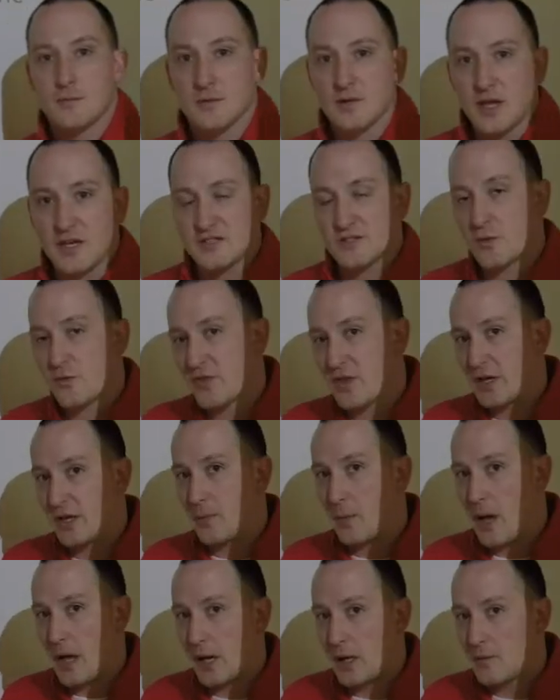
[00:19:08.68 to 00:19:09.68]
Okay, so think
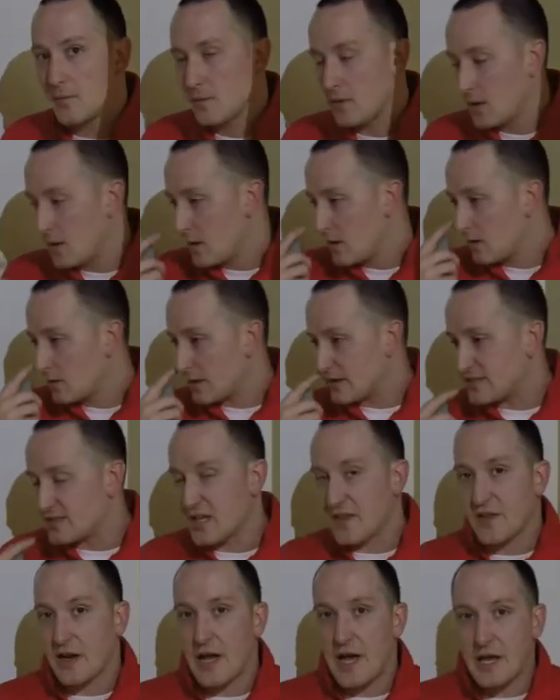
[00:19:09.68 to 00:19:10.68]
about it. Let's
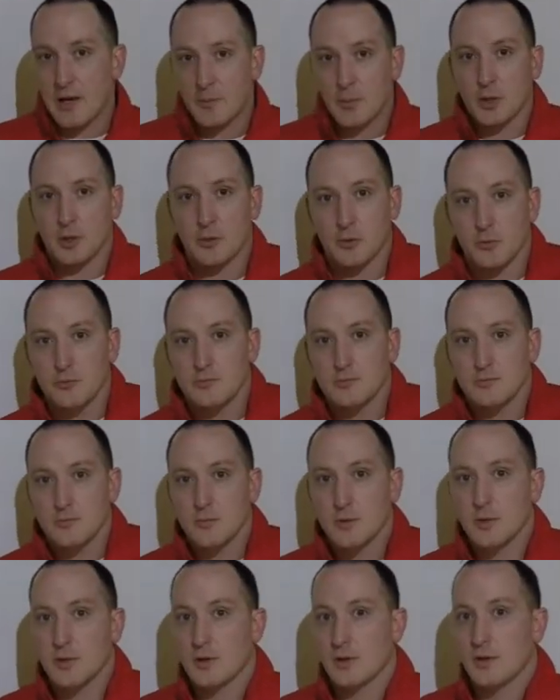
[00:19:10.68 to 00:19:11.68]
say that I had a balloon
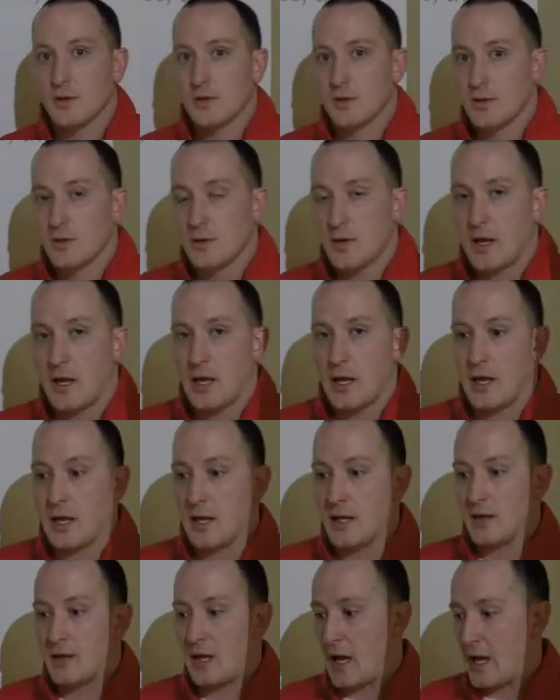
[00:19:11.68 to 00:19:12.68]

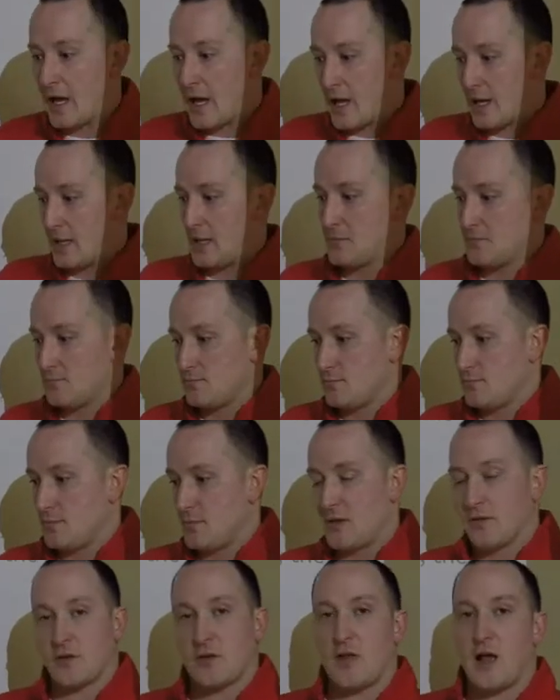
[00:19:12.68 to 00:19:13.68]
and I had it
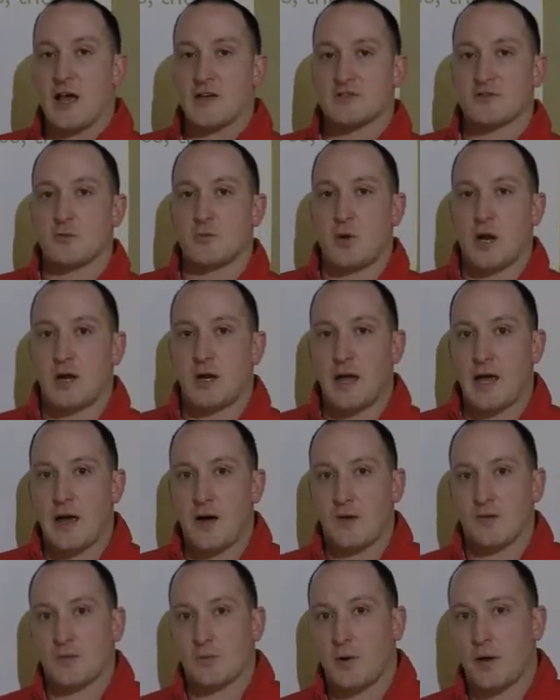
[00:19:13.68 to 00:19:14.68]
in the classroom right now.
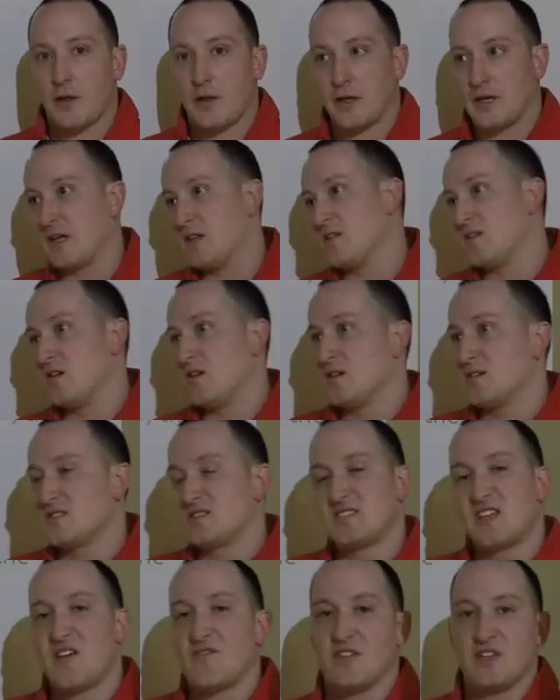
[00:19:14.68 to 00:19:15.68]
It's probably like in the
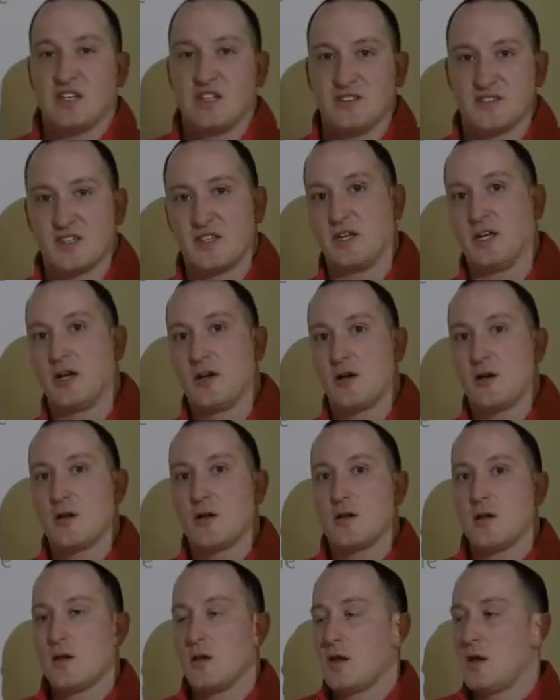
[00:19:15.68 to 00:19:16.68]
70s in here.
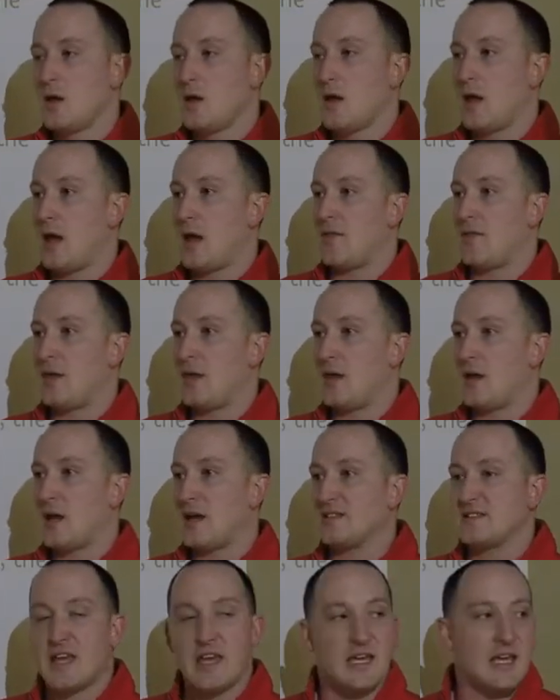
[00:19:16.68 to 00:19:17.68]
And then I
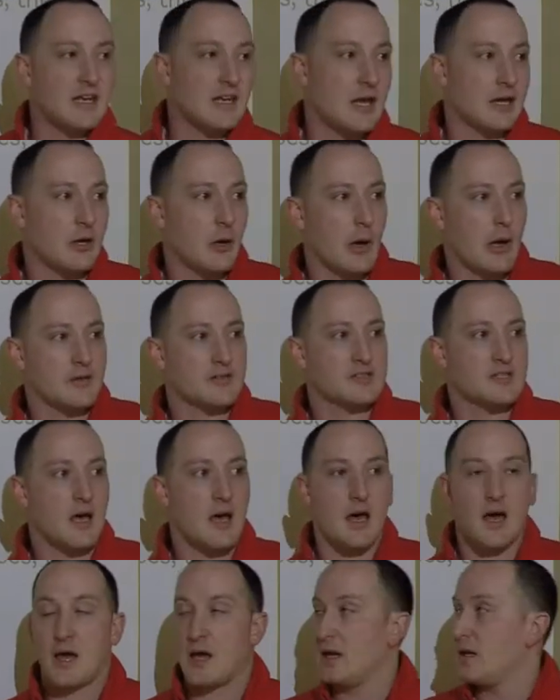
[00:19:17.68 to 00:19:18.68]
take it and I go
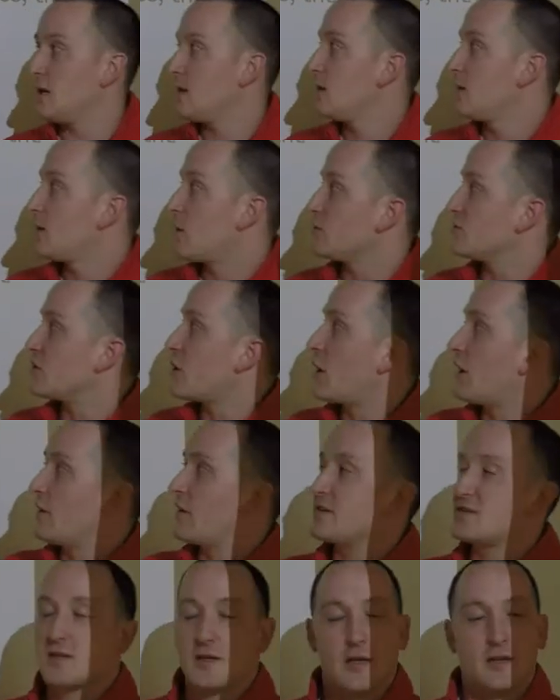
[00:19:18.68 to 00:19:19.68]
outside, or sorry,
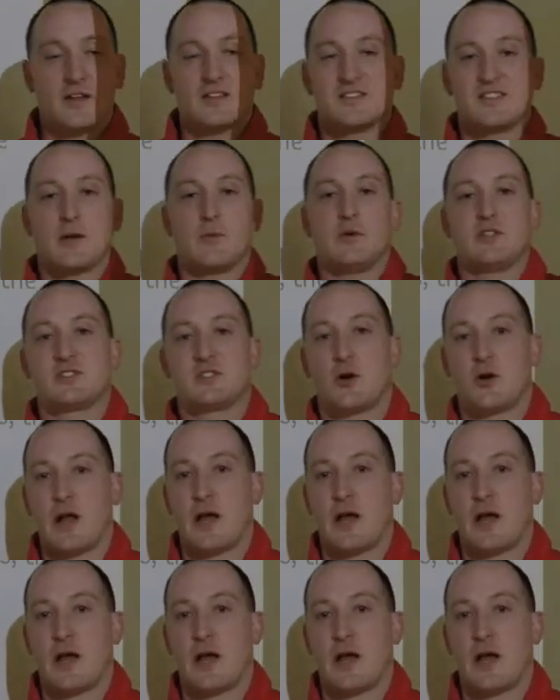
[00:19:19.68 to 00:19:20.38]
let's say we start